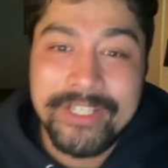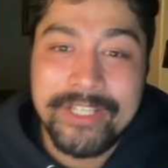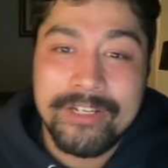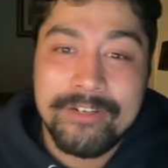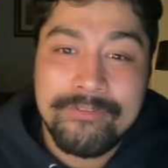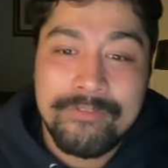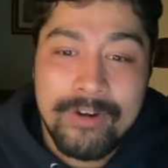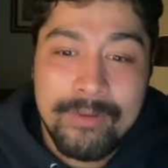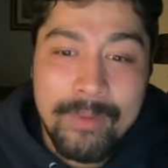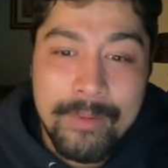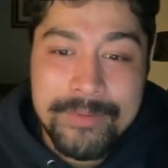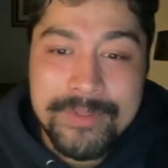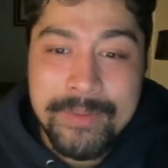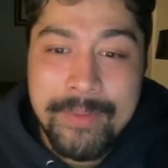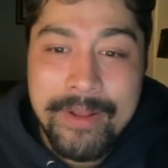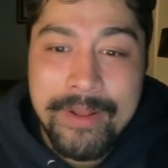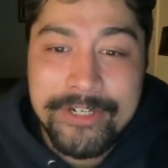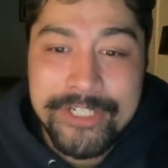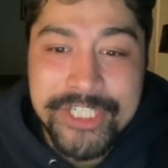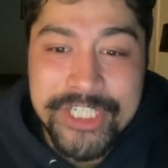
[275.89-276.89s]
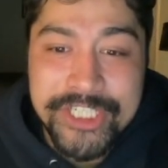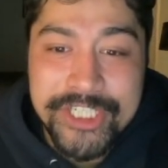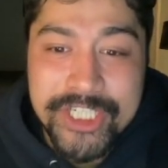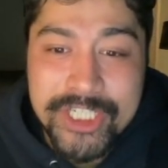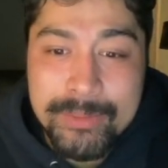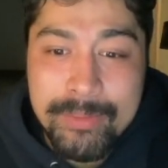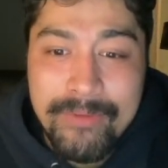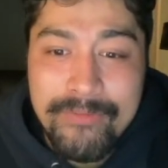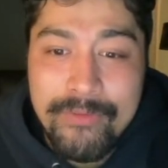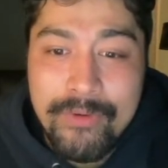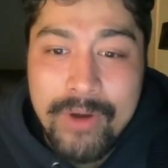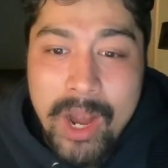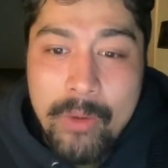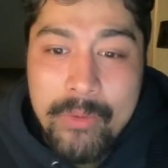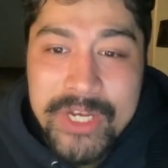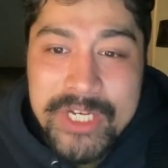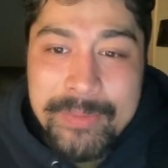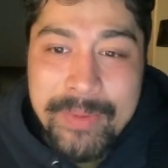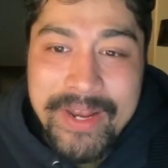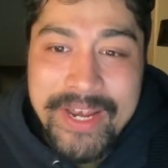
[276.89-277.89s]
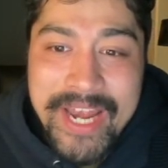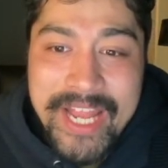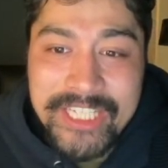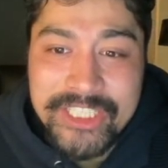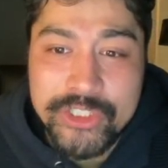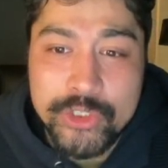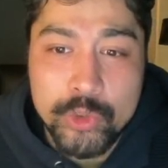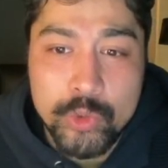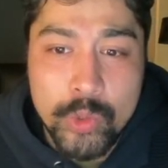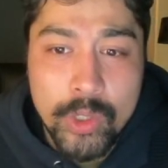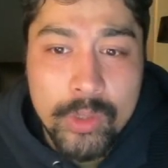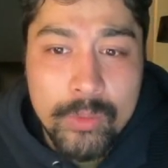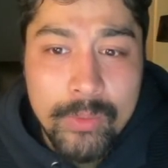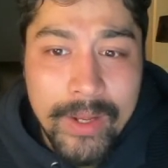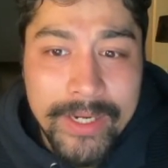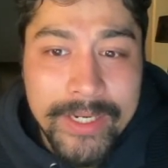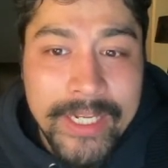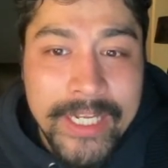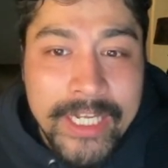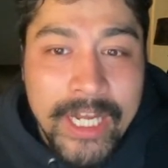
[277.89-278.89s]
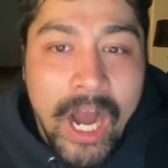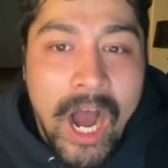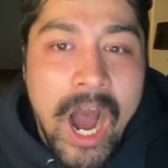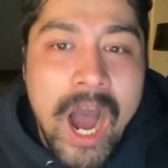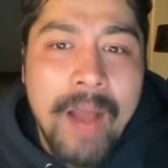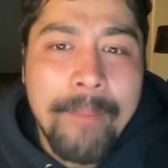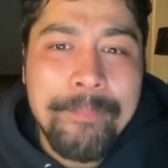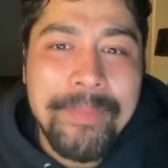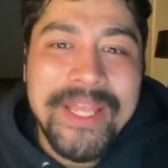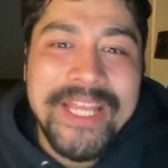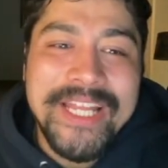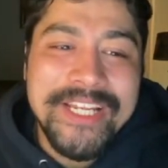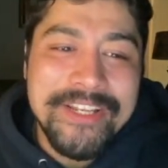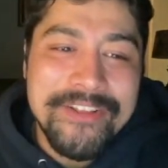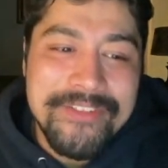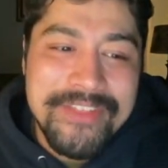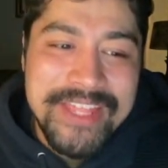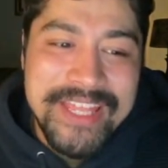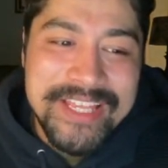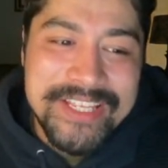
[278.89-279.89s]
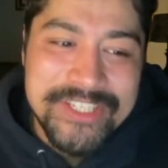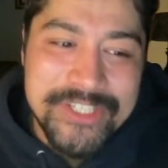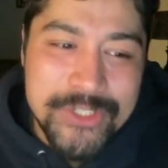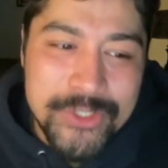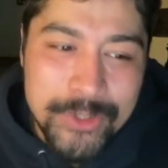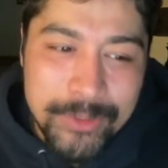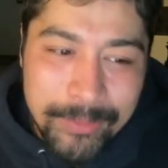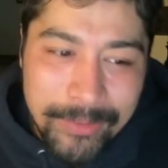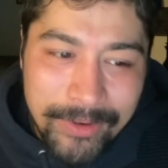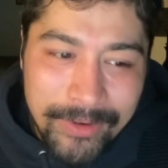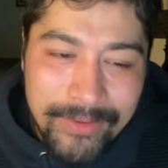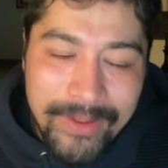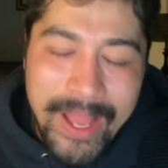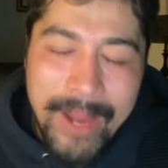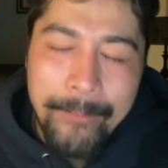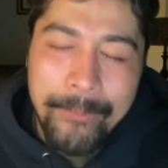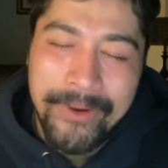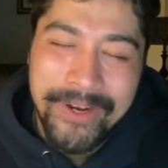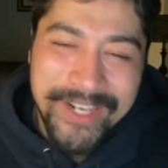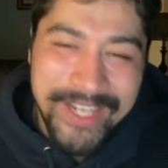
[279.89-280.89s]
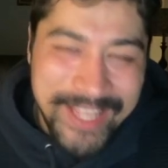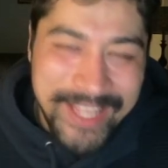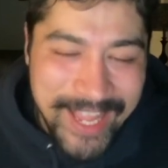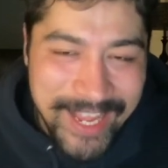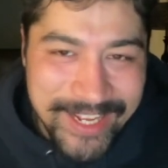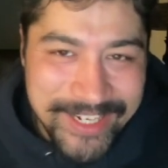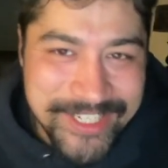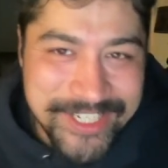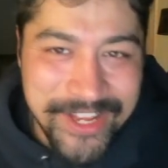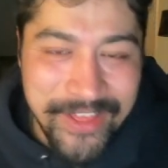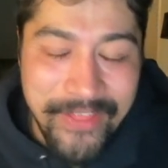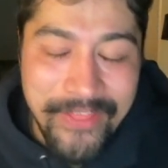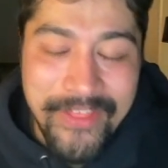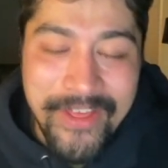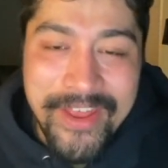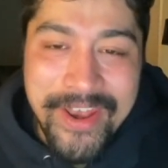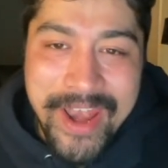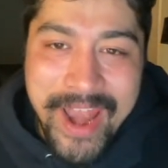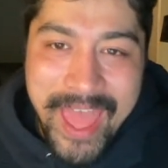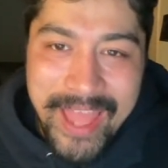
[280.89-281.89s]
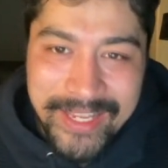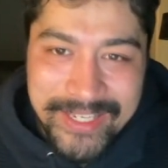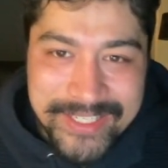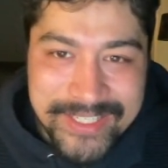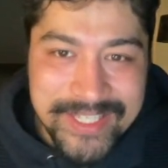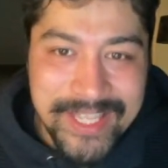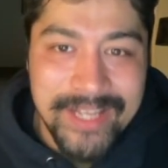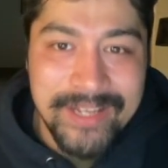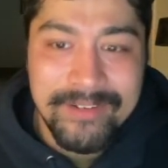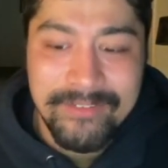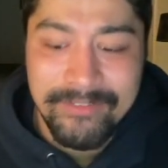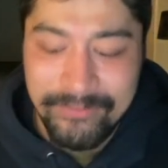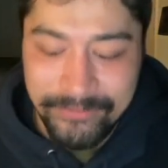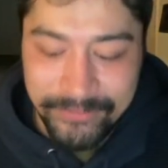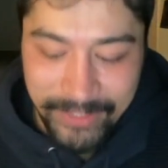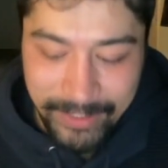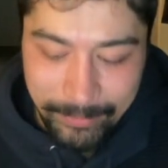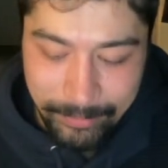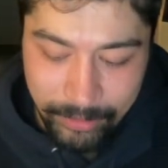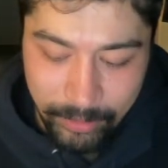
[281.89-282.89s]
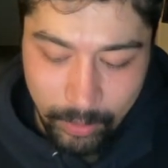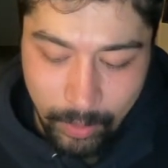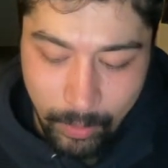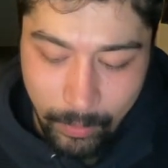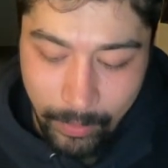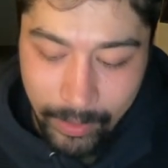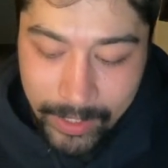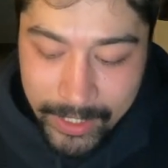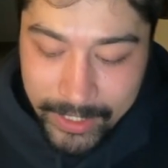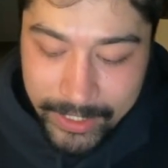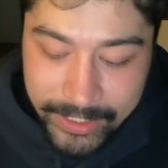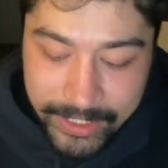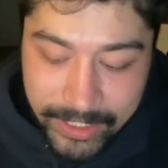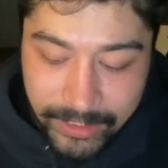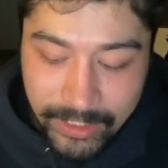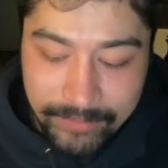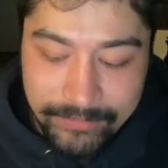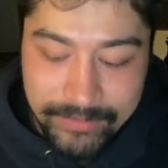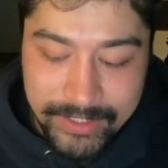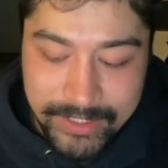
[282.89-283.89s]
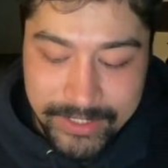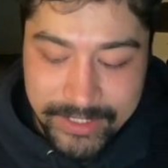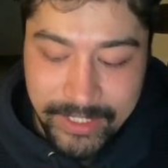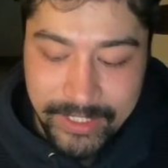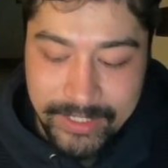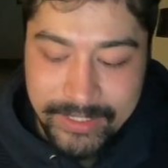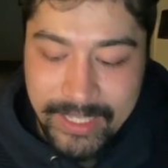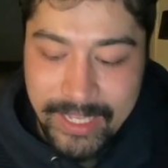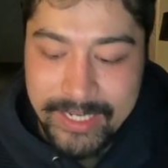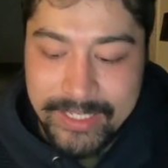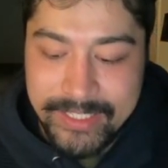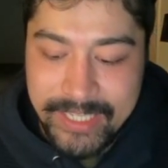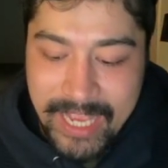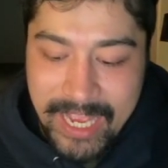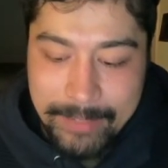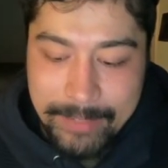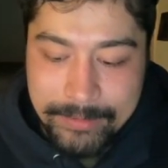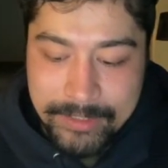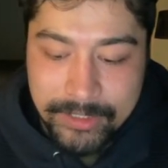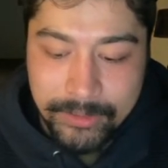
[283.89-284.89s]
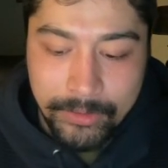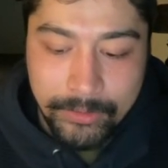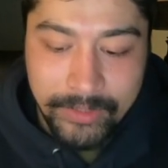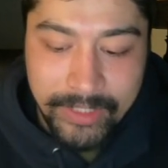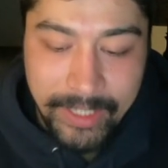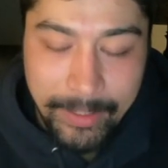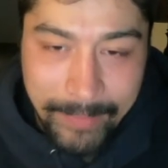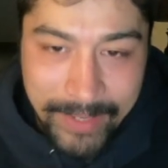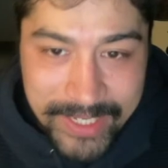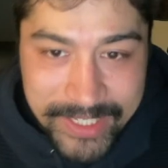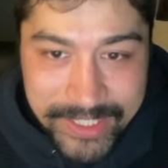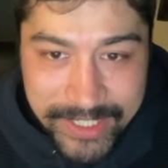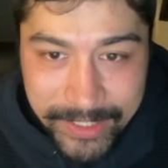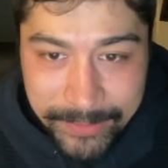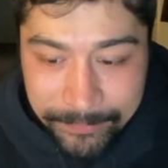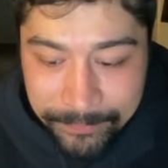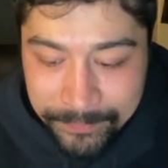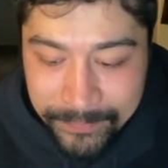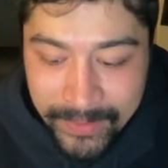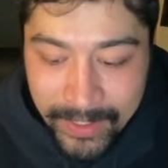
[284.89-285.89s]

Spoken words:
Gonna farm up some energy just before I reach my next drill run. Hop into the Azumarill, and we're gonna catch the next flamethrower. You'll love to see it. That is absolutely amazing.